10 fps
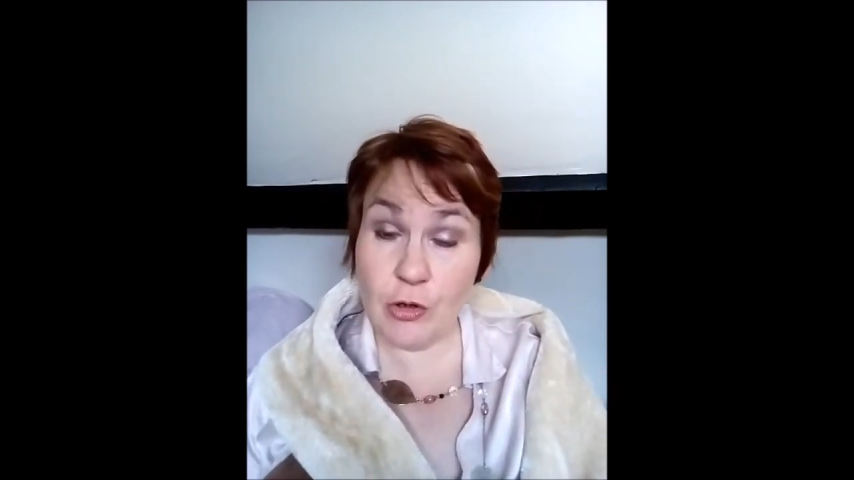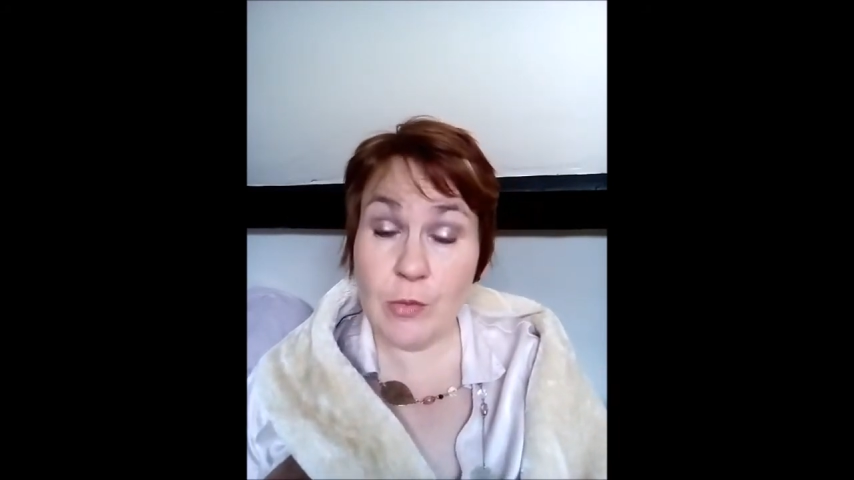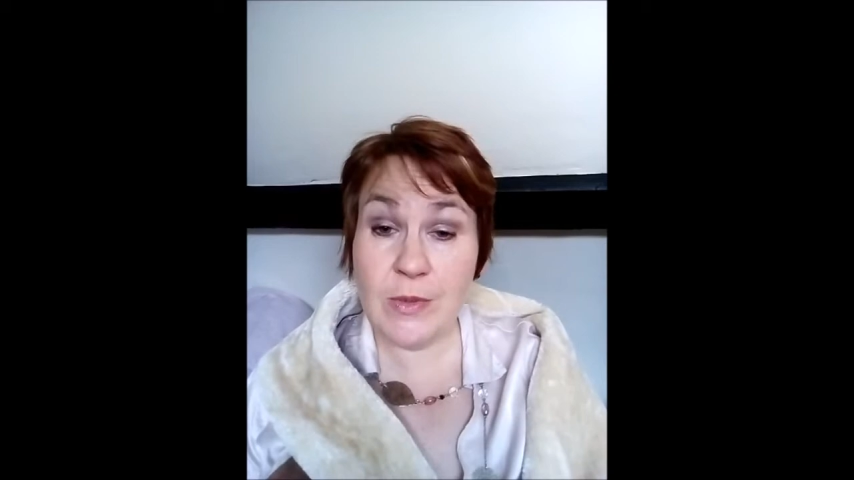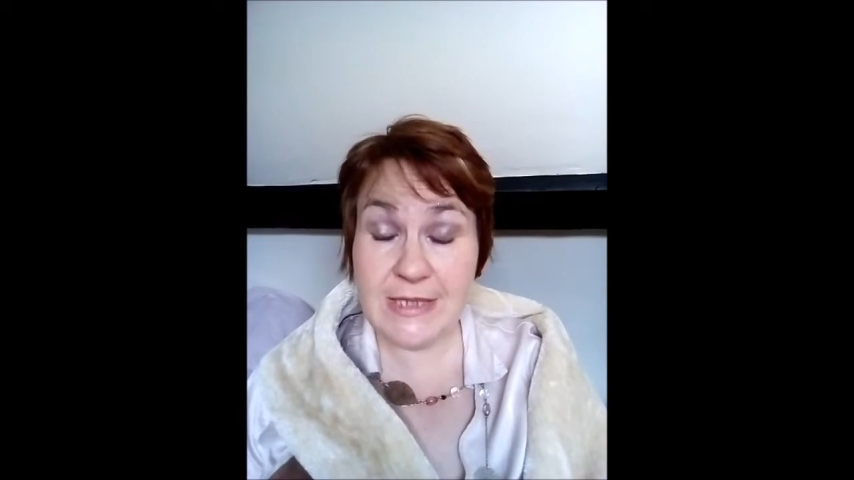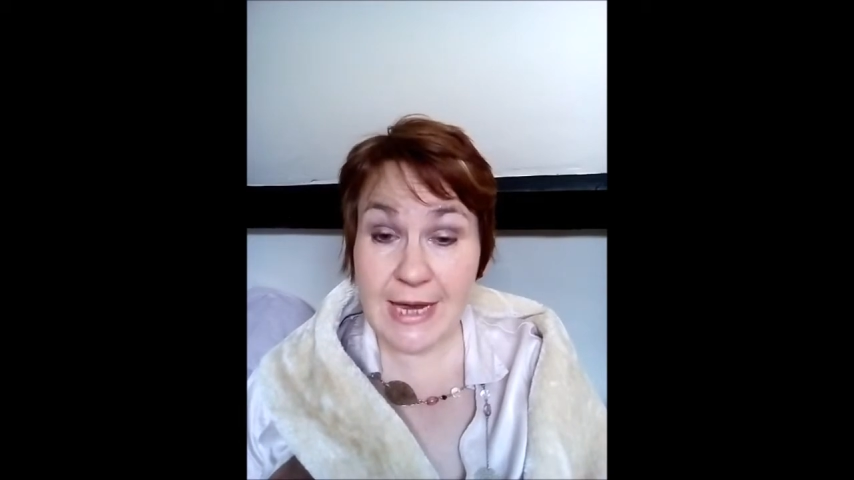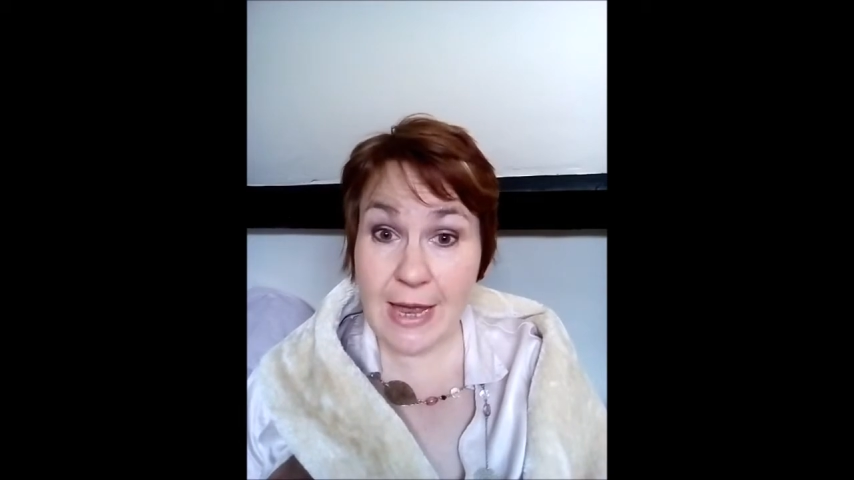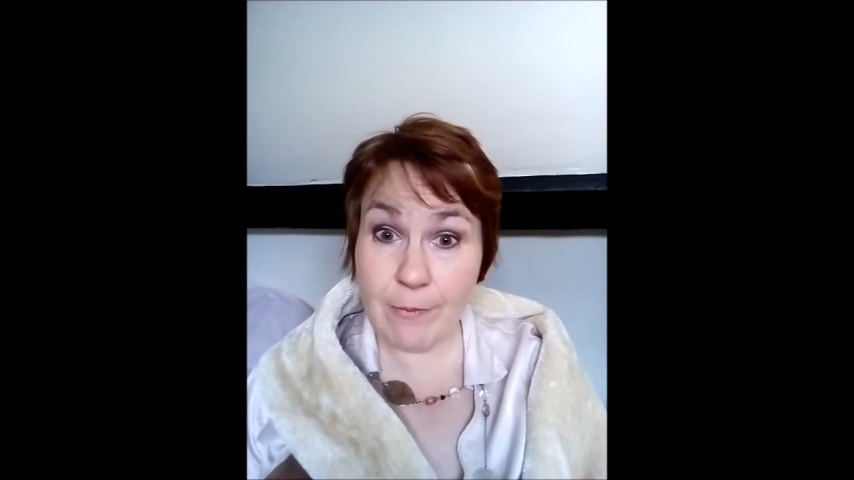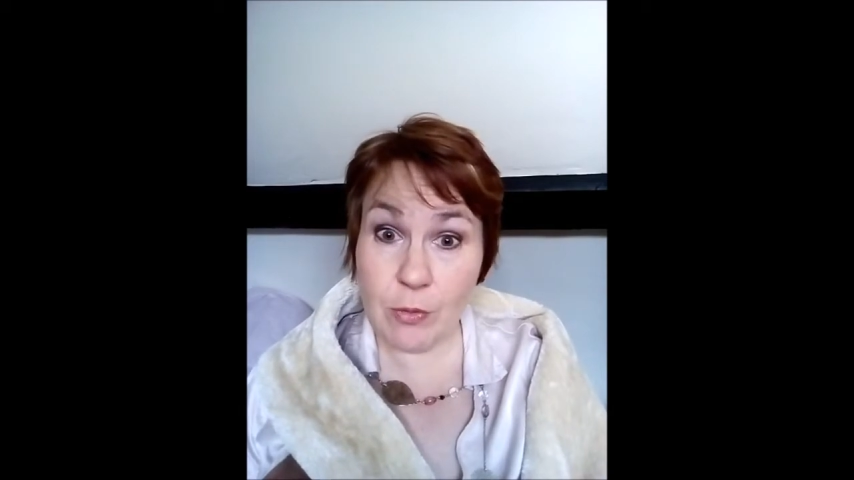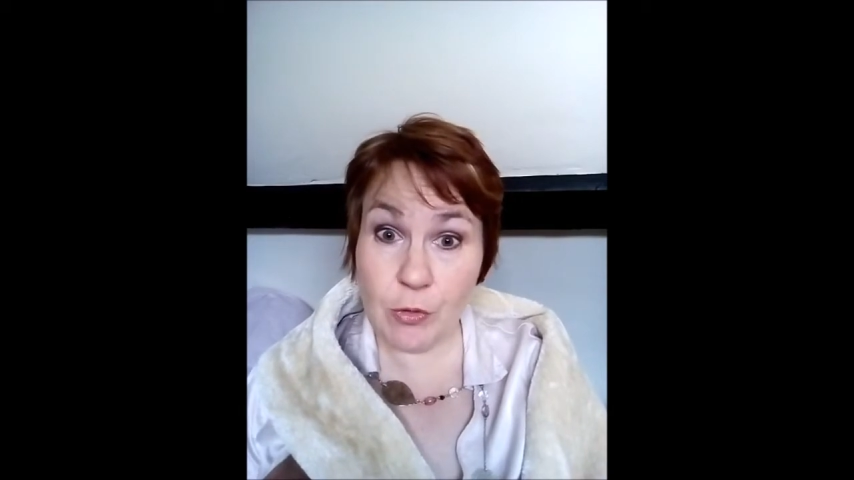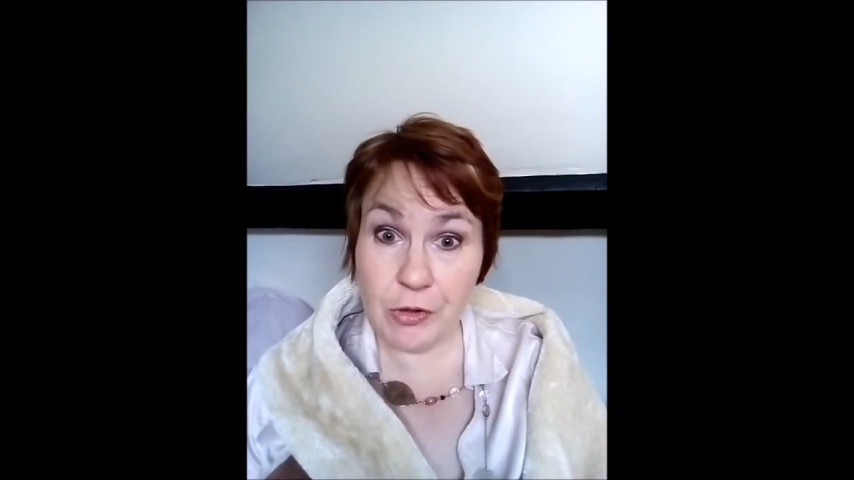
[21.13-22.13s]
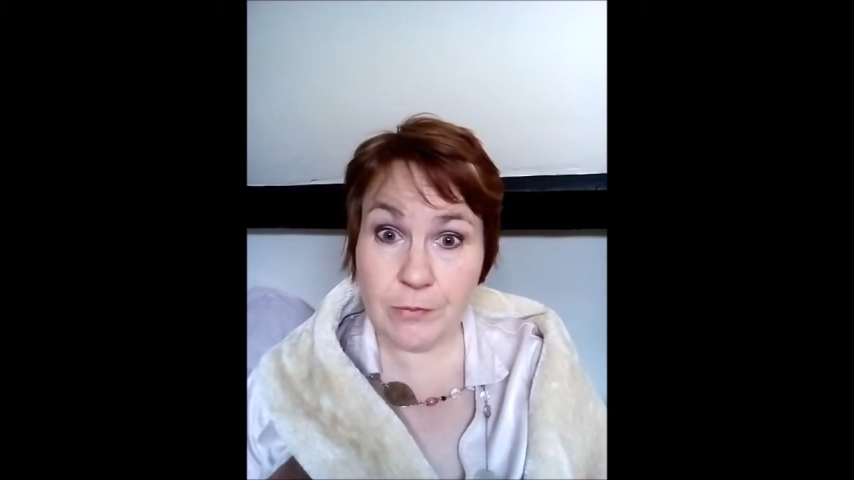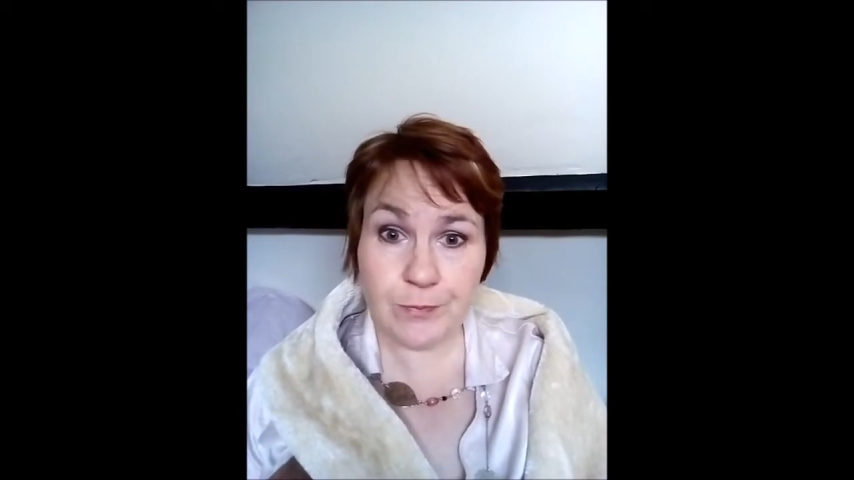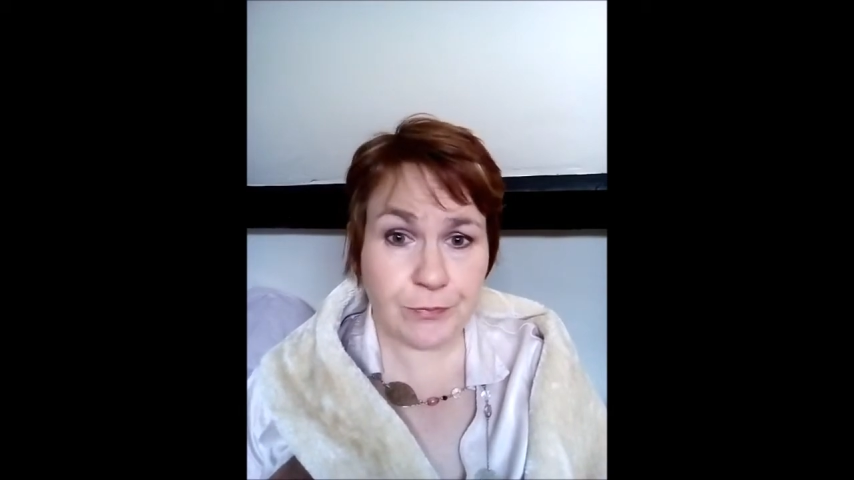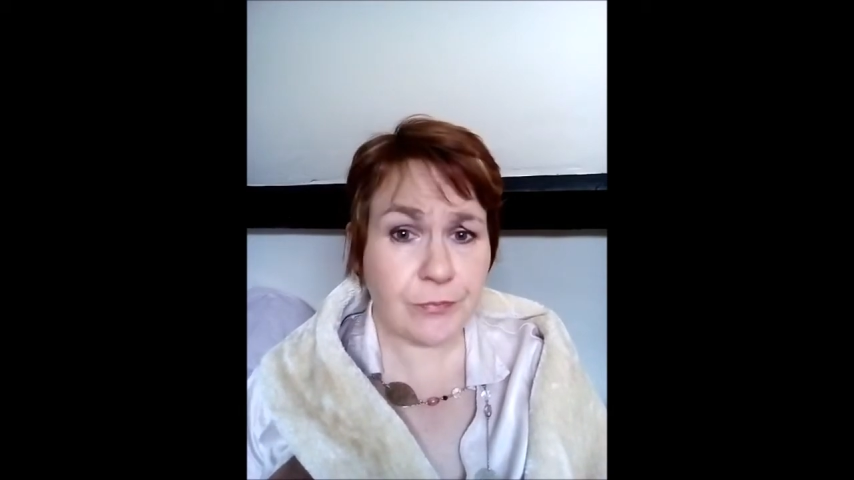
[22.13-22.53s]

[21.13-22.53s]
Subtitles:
oil. We say amber oil,